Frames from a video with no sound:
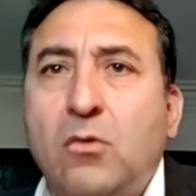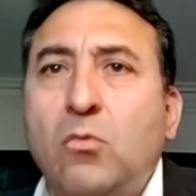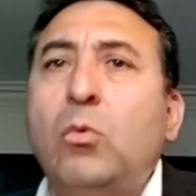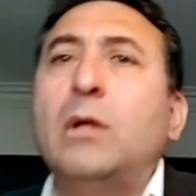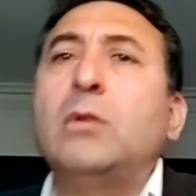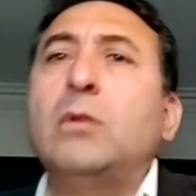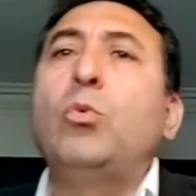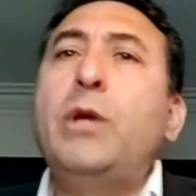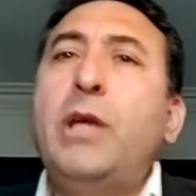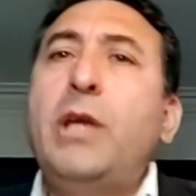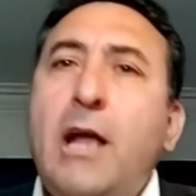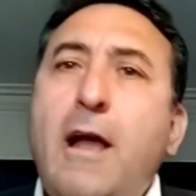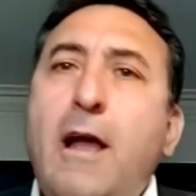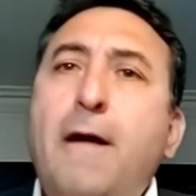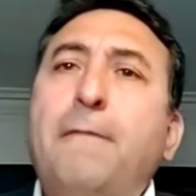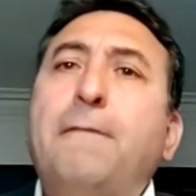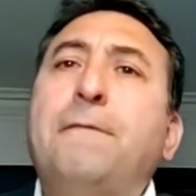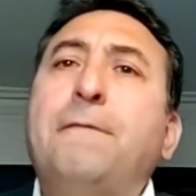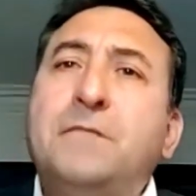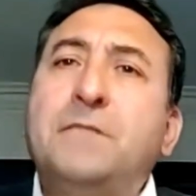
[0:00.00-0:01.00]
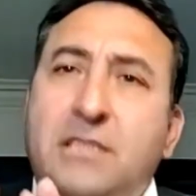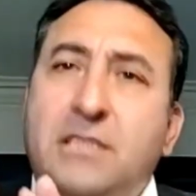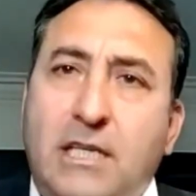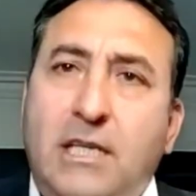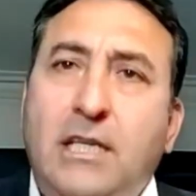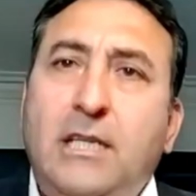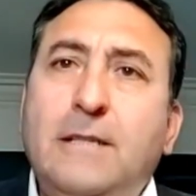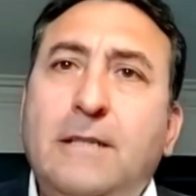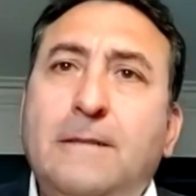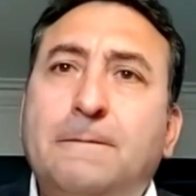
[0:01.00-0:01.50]
What we have
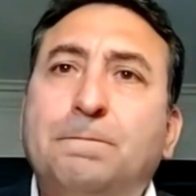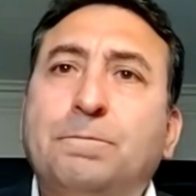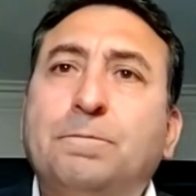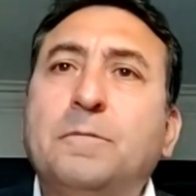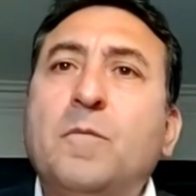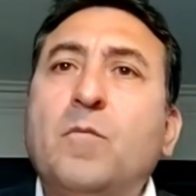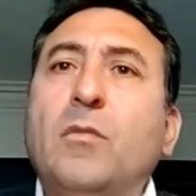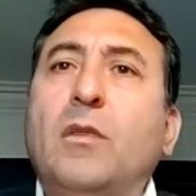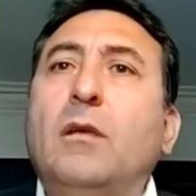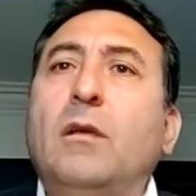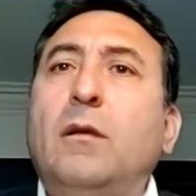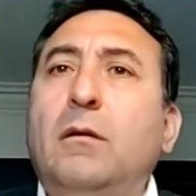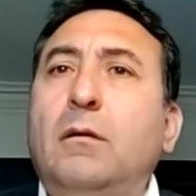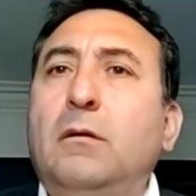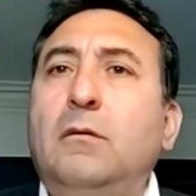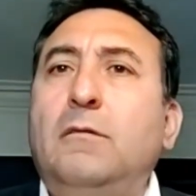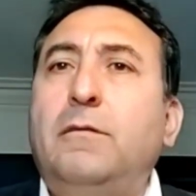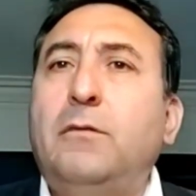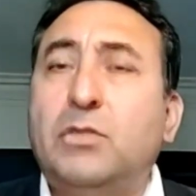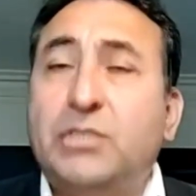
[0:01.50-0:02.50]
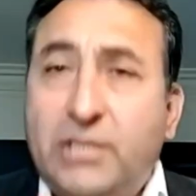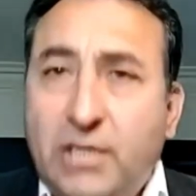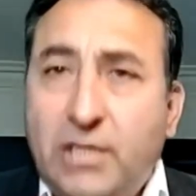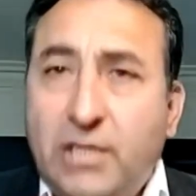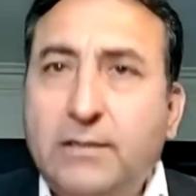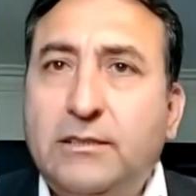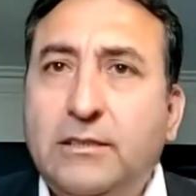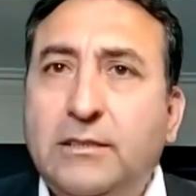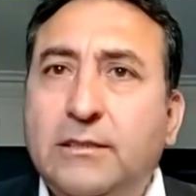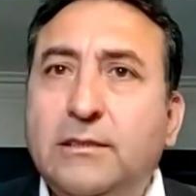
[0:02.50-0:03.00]
seen for
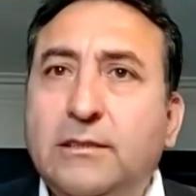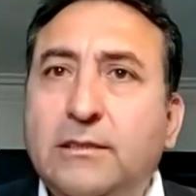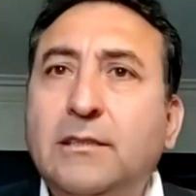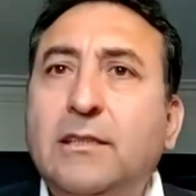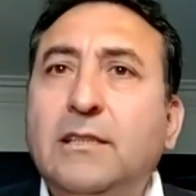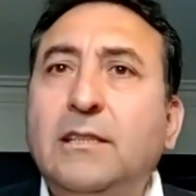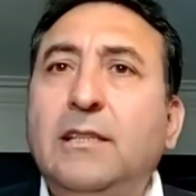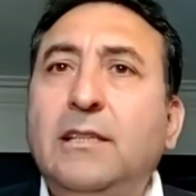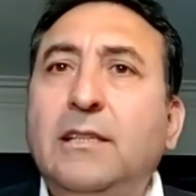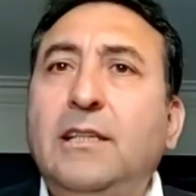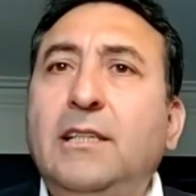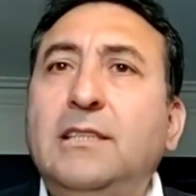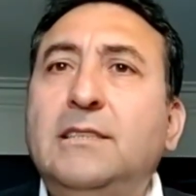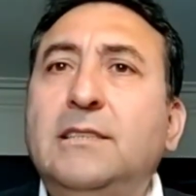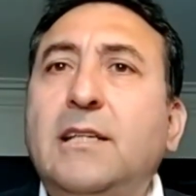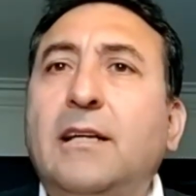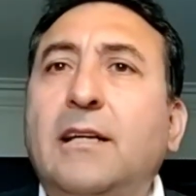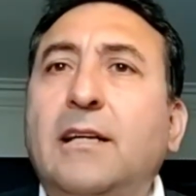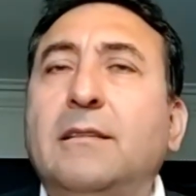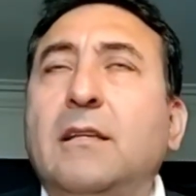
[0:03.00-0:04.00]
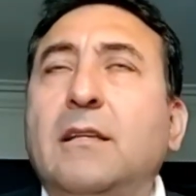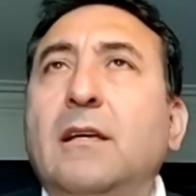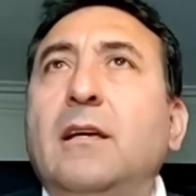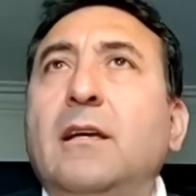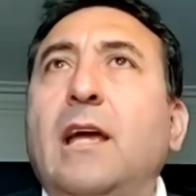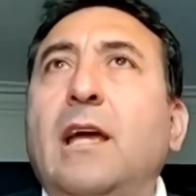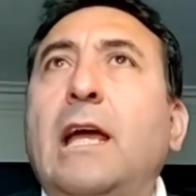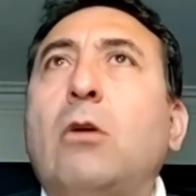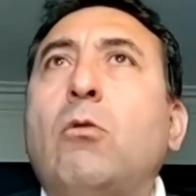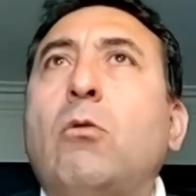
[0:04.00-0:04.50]
certain is that
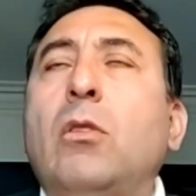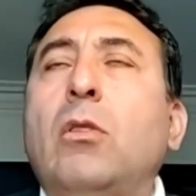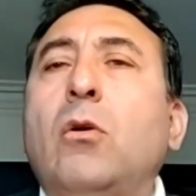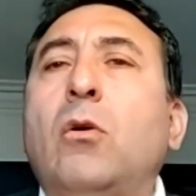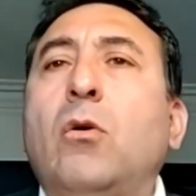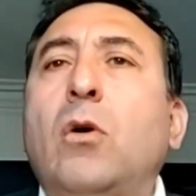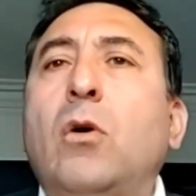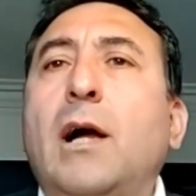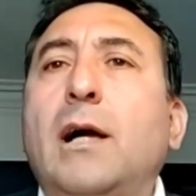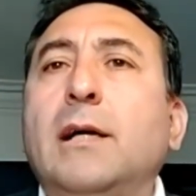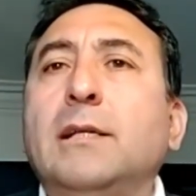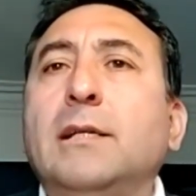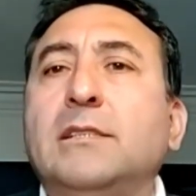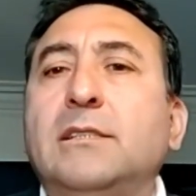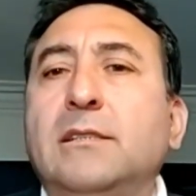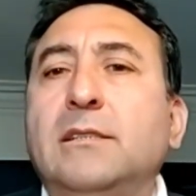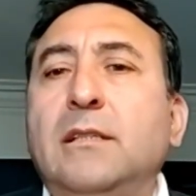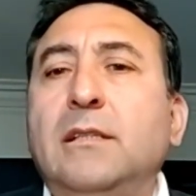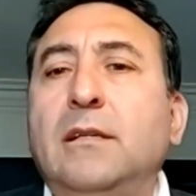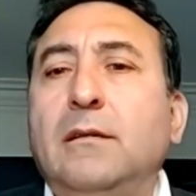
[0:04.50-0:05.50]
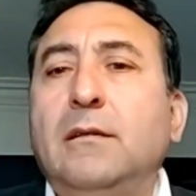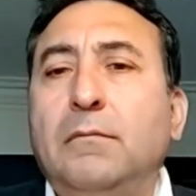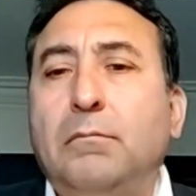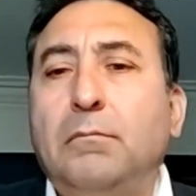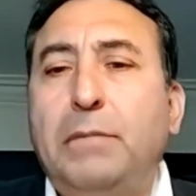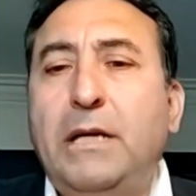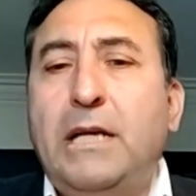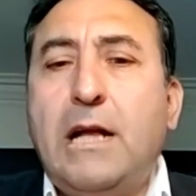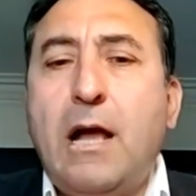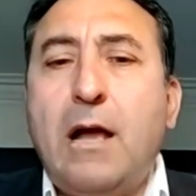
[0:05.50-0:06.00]
Ecuador has
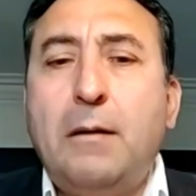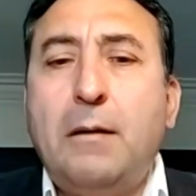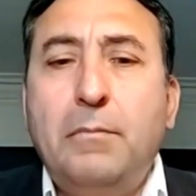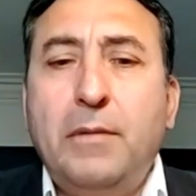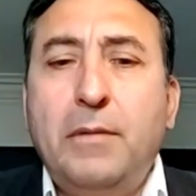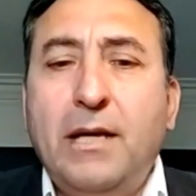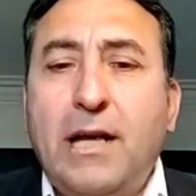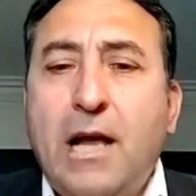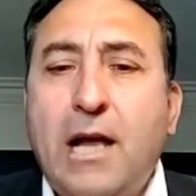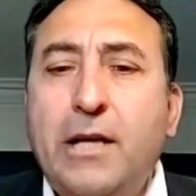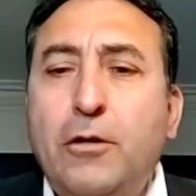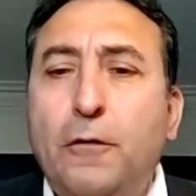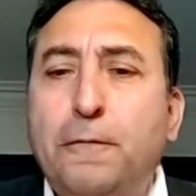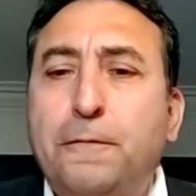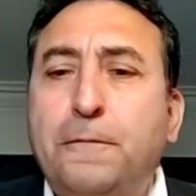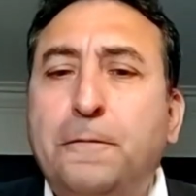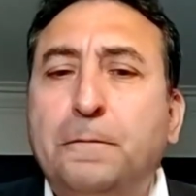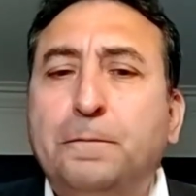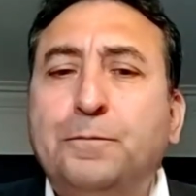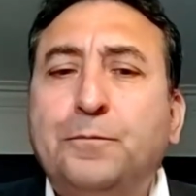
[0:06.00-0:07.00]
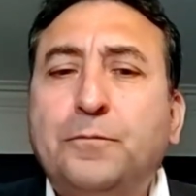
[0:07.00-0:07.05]
become a kind of